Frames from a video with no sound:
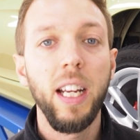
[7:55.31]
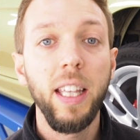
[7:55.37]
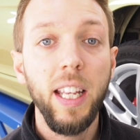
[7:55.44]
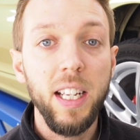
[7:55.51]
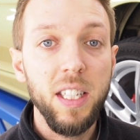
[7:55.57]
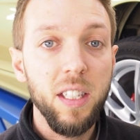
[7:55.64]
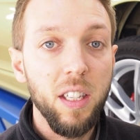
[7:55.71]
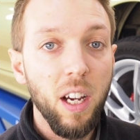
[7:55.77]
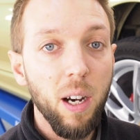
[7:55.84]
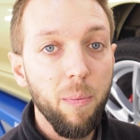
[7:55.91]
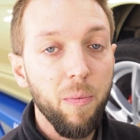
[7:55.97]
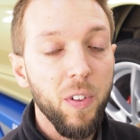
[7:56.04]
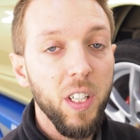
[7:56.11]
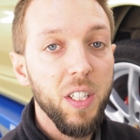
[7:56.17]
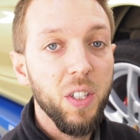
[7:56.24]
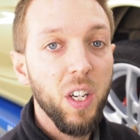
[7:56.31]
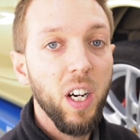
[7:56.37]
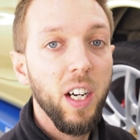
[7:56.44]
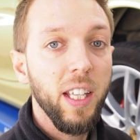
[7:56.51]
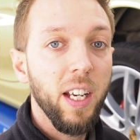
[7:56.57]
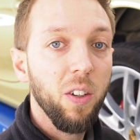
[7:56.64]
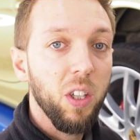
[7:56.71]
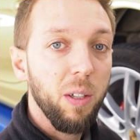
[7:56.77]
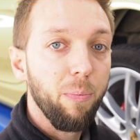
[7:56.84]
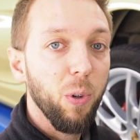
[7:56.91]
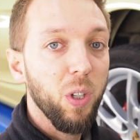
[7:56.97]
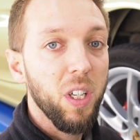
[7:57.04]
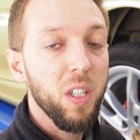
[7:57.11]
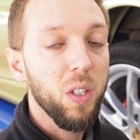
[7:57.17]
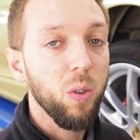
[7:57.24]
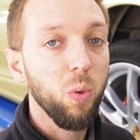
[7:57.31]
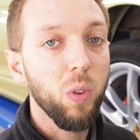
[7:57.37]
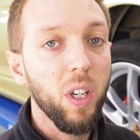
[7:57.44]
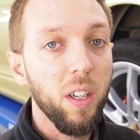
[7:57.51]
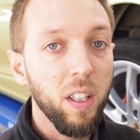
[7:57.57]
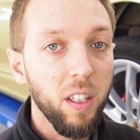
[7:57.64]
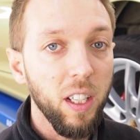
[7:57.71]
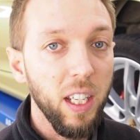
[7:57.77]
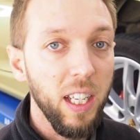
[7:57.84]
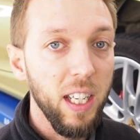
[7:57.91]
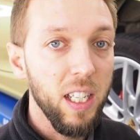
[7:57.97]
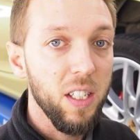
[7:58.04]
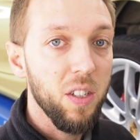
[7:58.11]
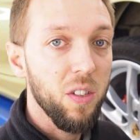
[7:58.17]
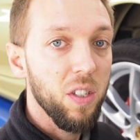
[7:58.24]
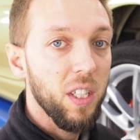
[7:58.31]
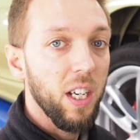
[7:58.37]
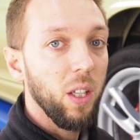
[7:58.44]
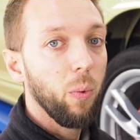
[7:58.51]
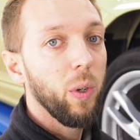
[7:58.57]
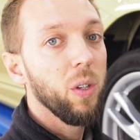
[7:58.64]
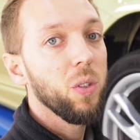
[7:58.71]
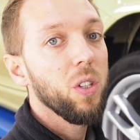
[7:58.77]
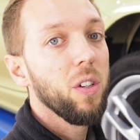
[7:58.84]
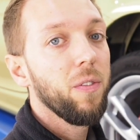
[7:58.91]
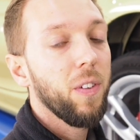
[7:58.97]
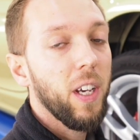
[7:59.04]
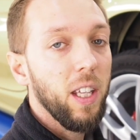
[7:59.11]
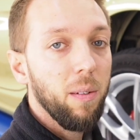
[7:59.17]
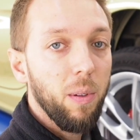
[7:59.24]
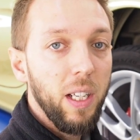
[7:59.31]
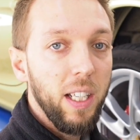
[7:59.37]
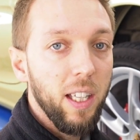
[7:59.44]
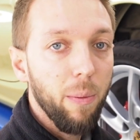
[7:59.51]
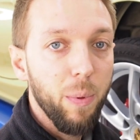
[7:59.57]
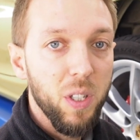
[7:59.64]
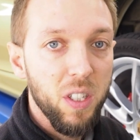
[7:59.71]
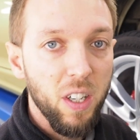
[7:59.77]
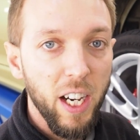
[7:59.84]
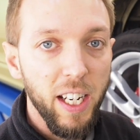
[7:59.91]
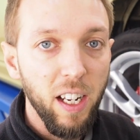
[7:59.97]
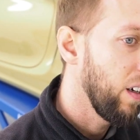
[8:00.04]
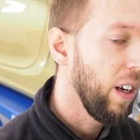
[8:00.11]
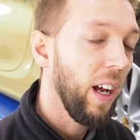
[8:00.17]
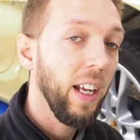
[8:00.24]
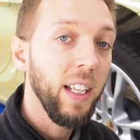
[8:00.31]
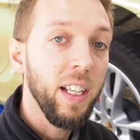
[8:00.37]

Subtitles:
Next up for this car, now the body is all done, is to take the wheels off, get them cleaned up inside, and